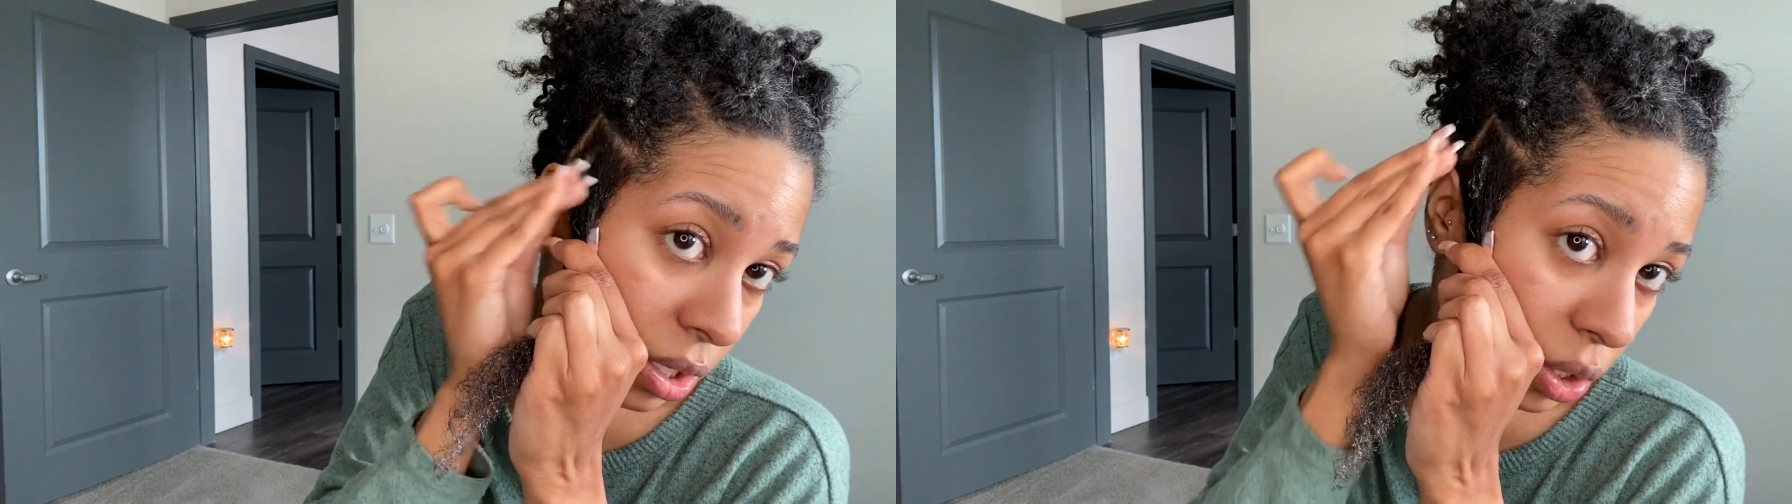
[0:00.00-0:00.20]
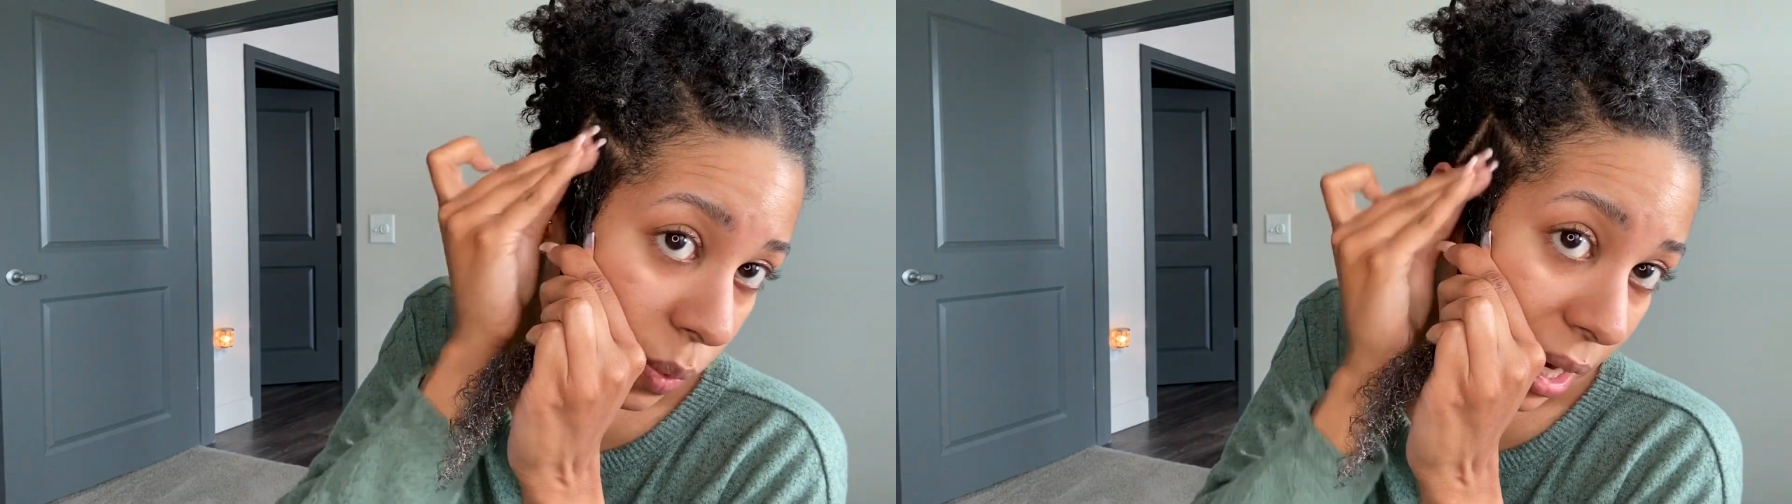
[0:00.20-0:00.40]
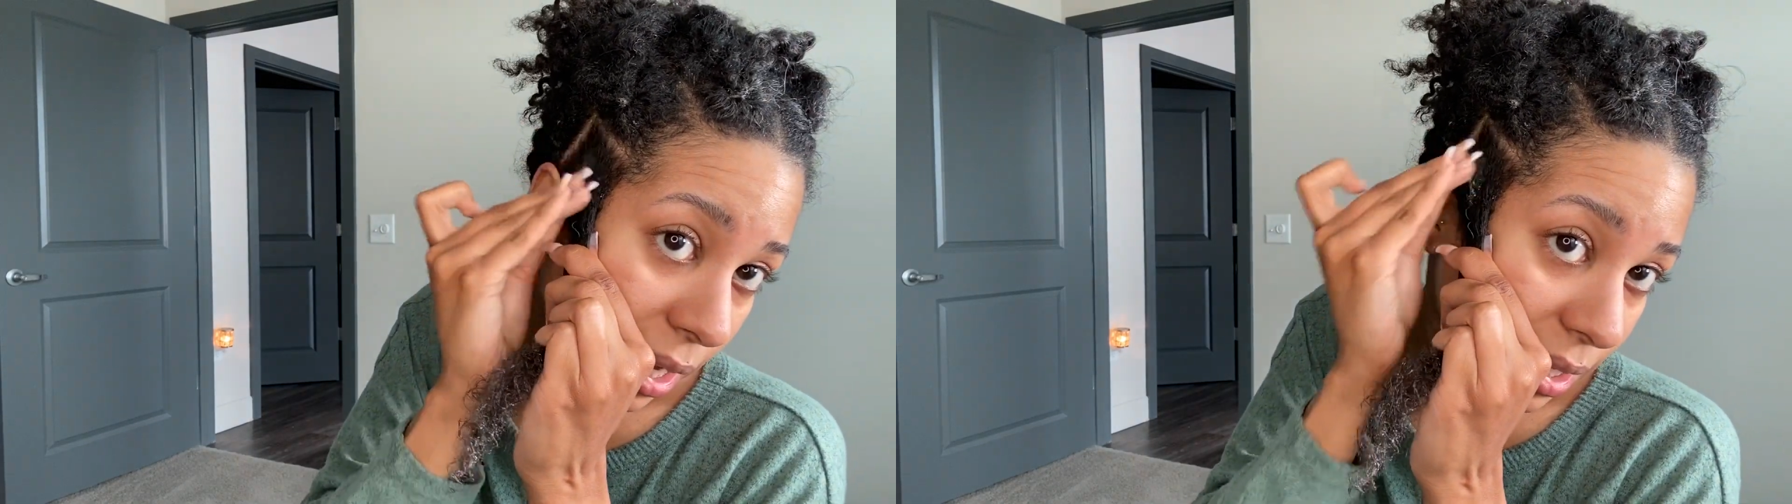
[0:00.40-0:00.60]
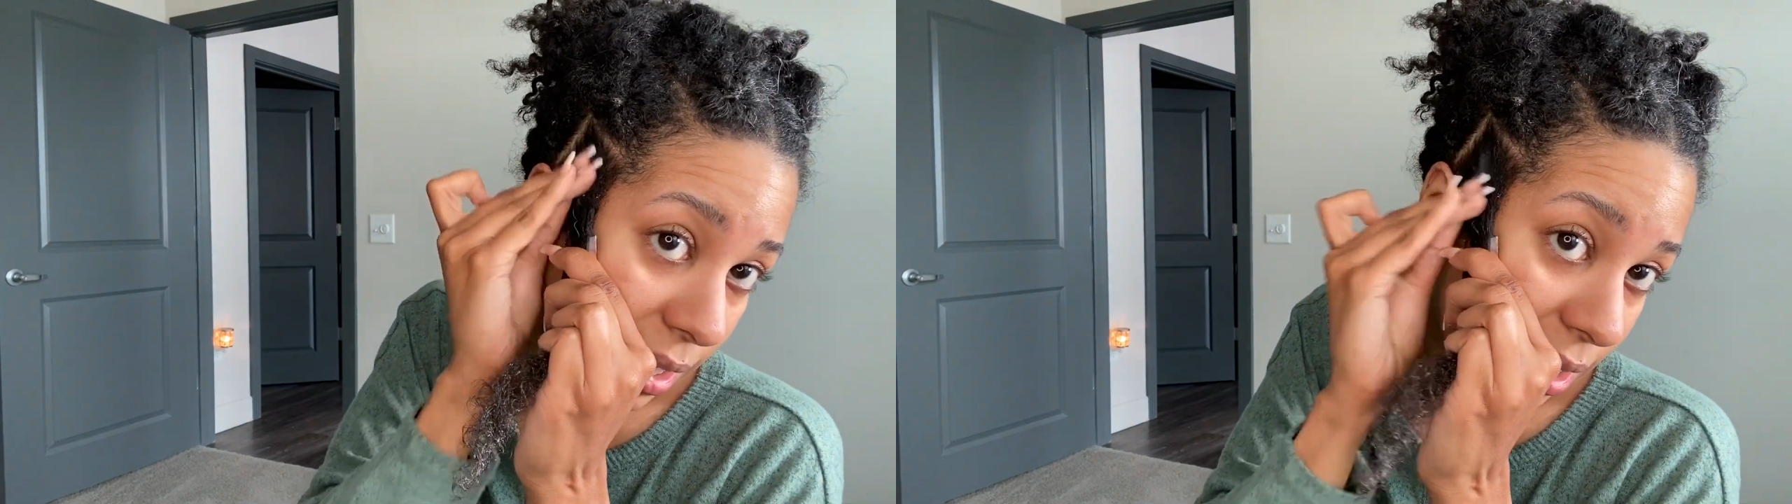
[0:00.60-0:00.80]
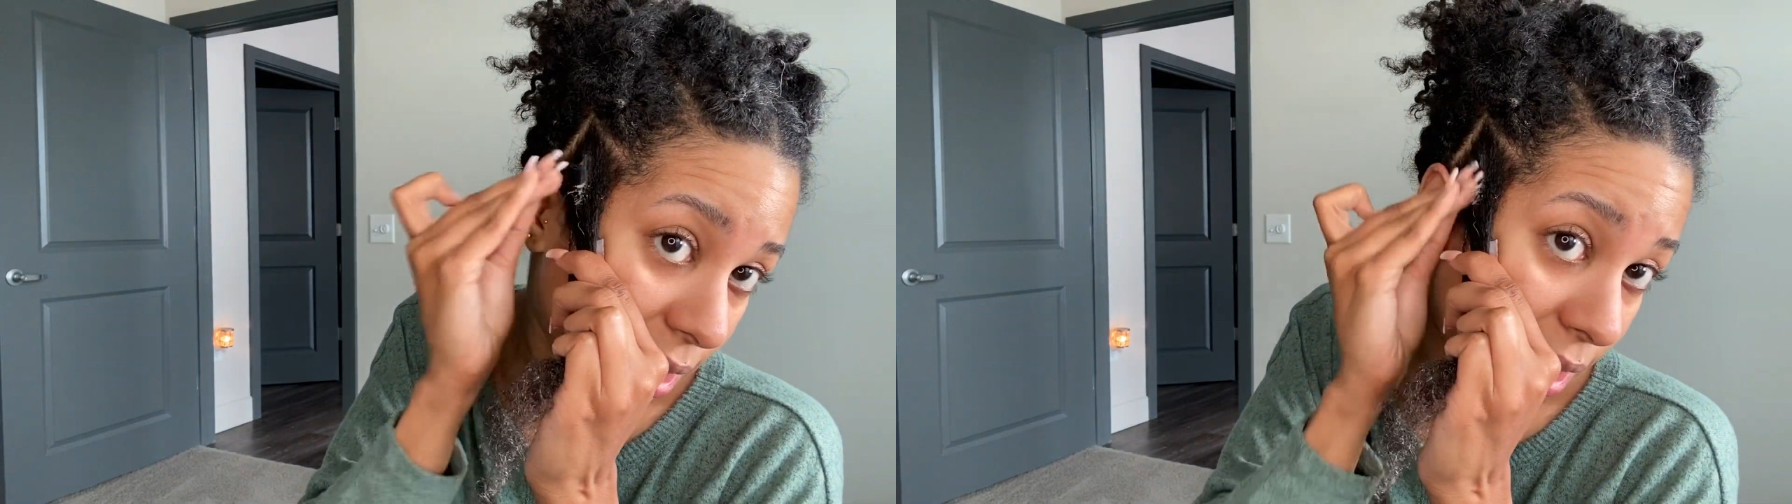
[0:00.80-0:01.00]
Do not
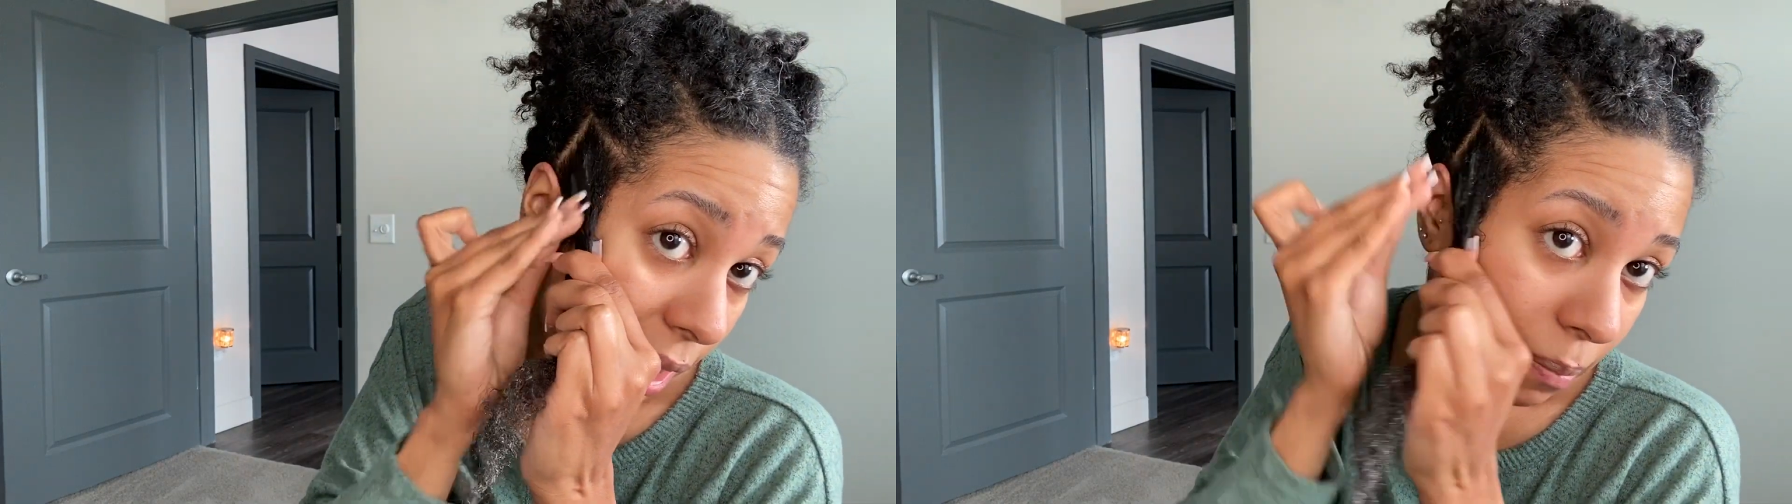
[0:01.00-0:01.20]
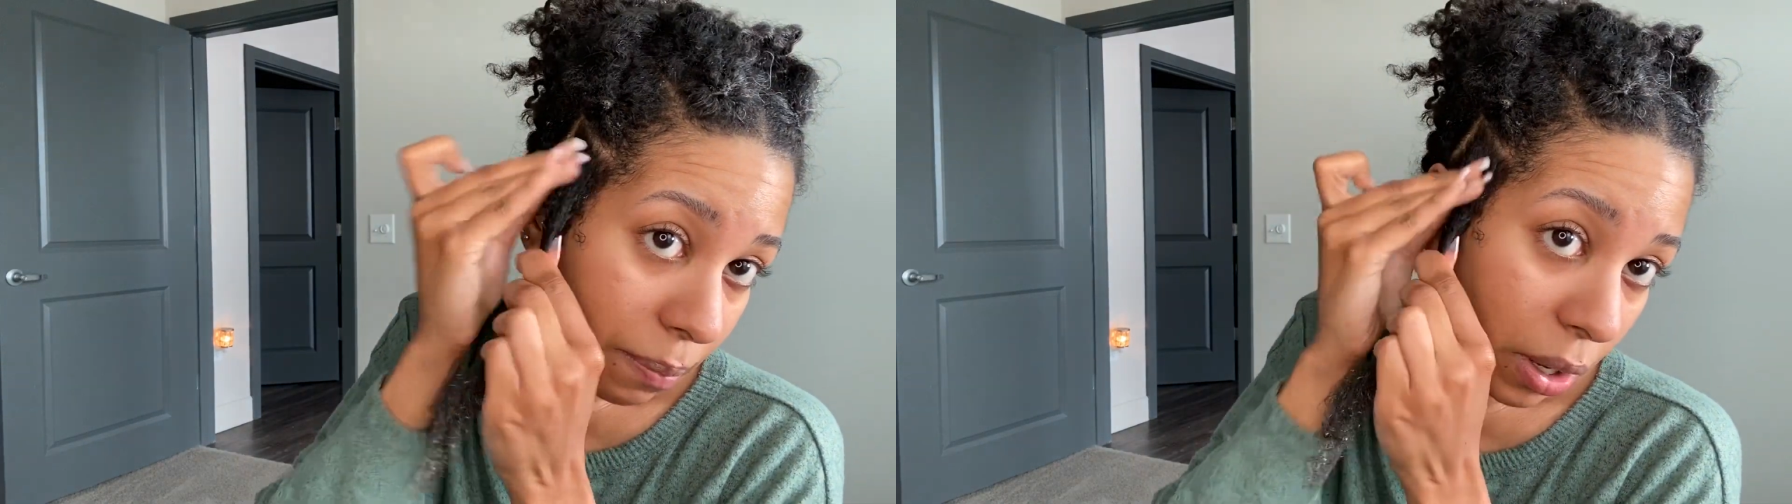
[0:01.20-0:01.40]
skimp